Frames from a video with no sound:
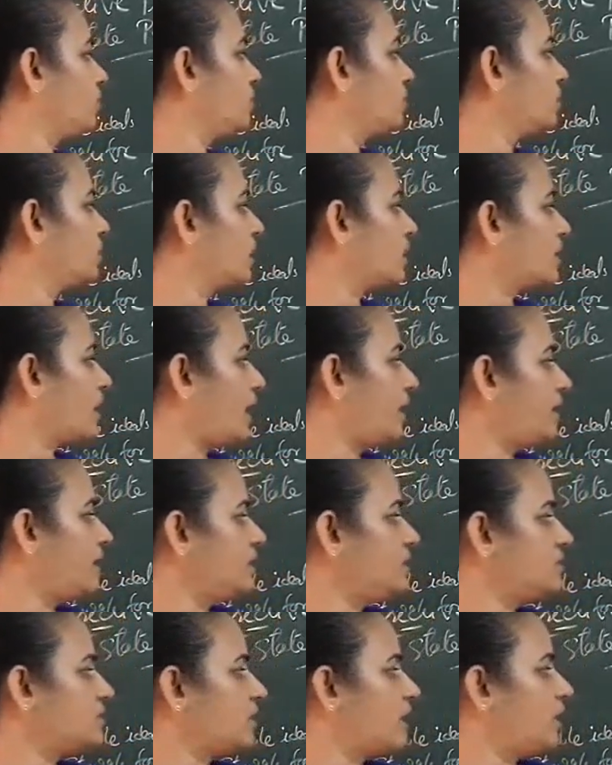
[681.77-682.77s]
the
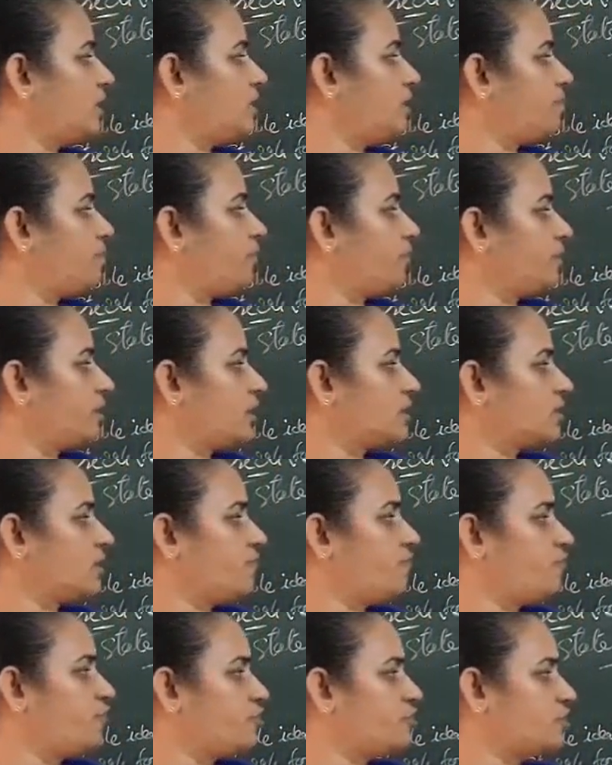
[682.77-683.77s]
guidance and to protect
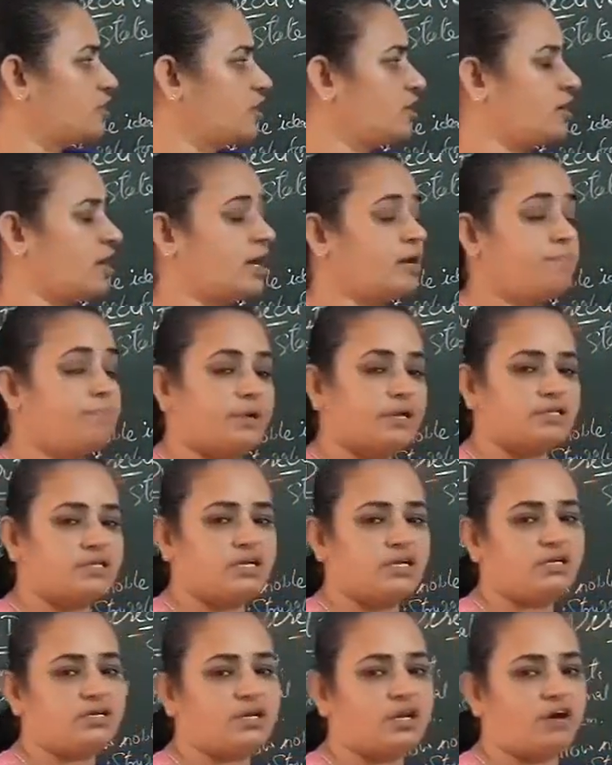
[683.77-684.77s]
the future and
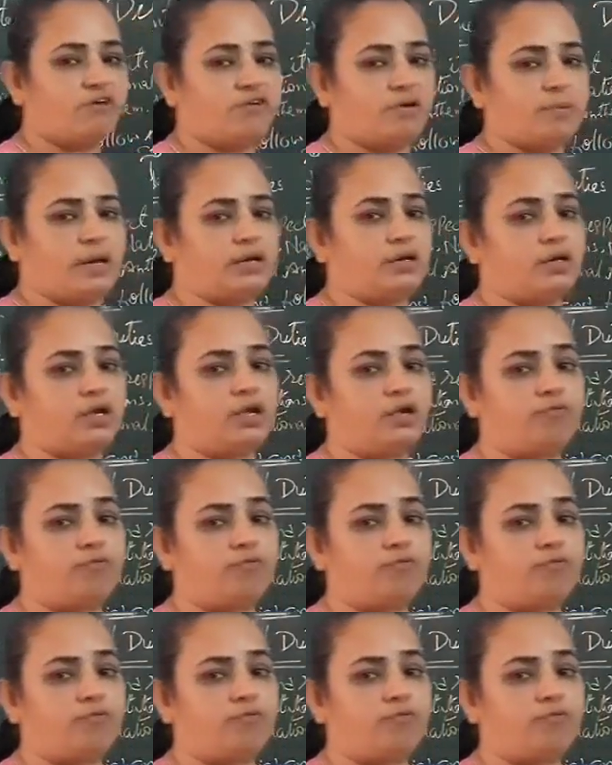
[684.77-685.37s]
present government.